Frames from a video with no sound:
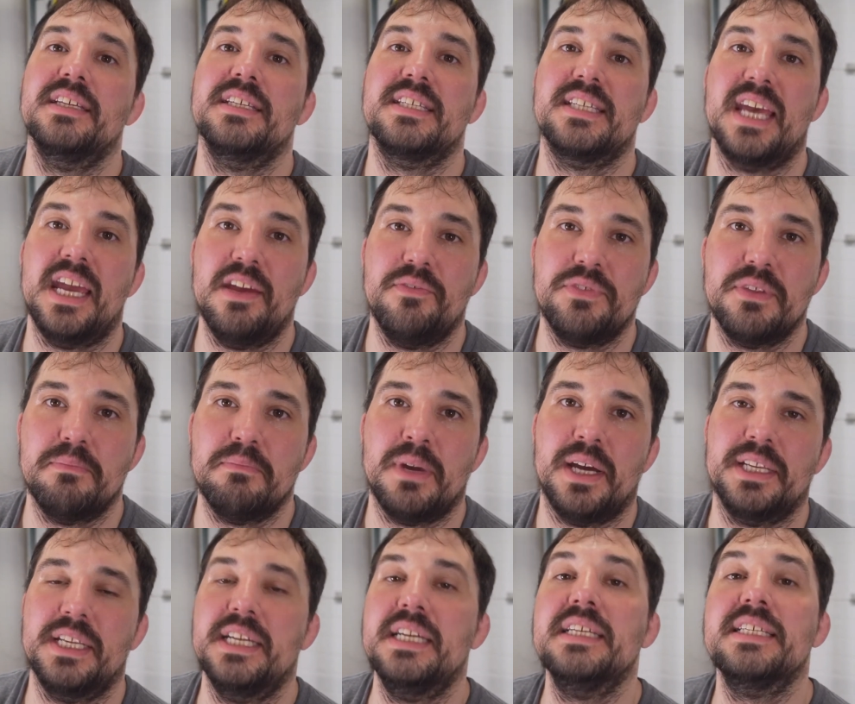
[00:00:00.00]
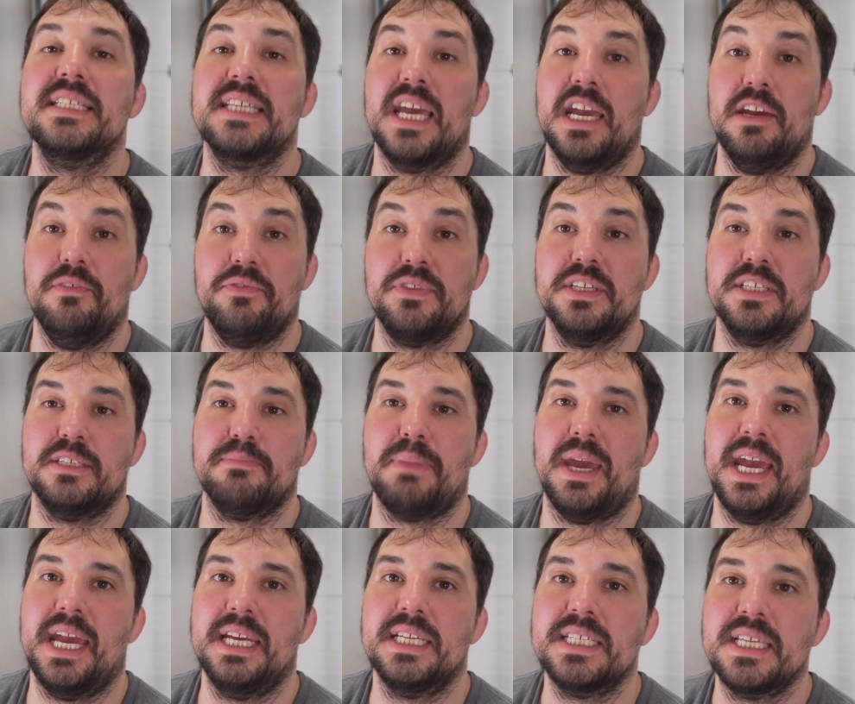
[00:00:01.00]
save the money, save the
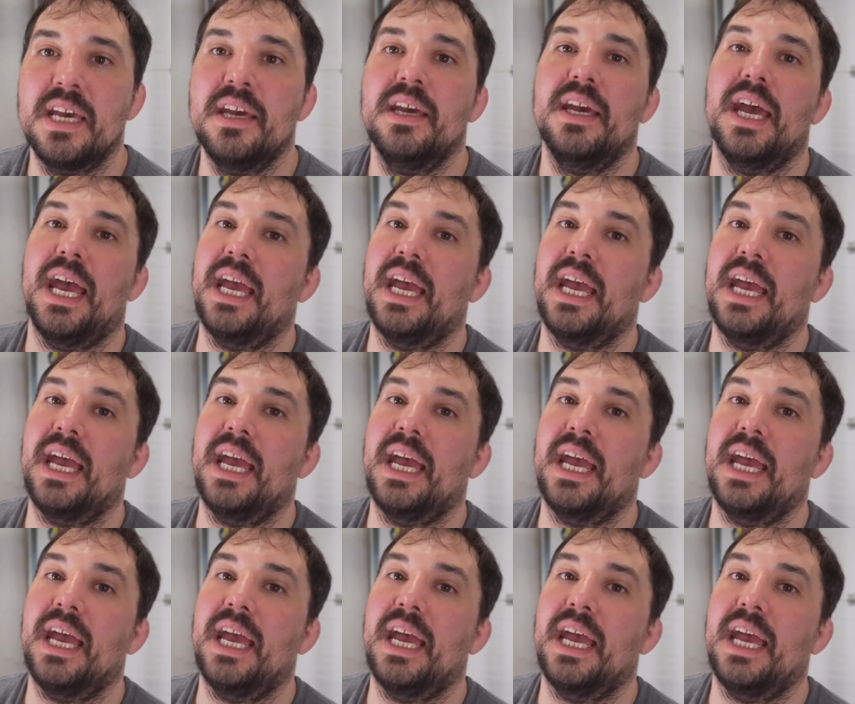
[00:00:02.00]
space,